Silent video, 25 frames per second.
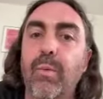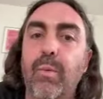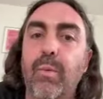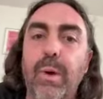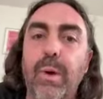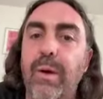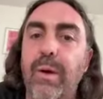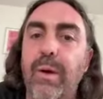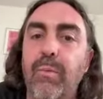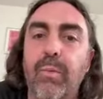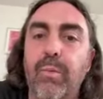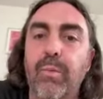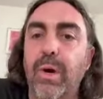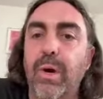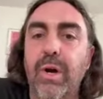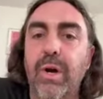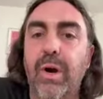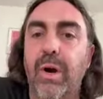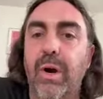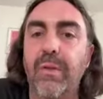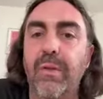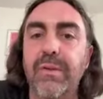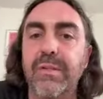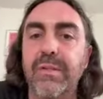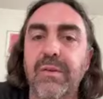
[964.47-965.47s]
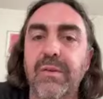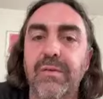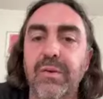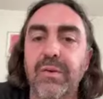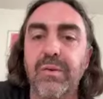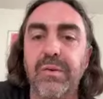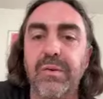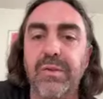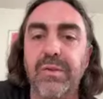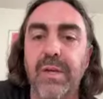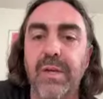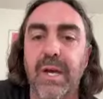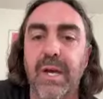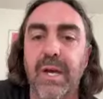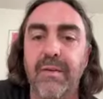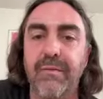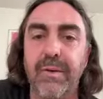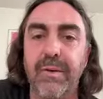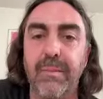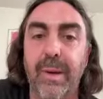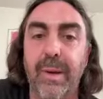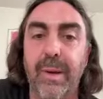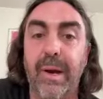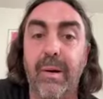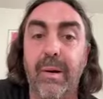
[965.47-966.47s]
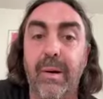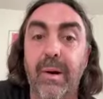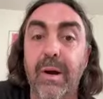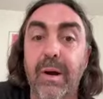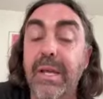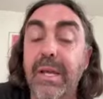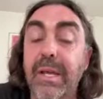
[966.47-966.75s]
regardless of who's kind of in power.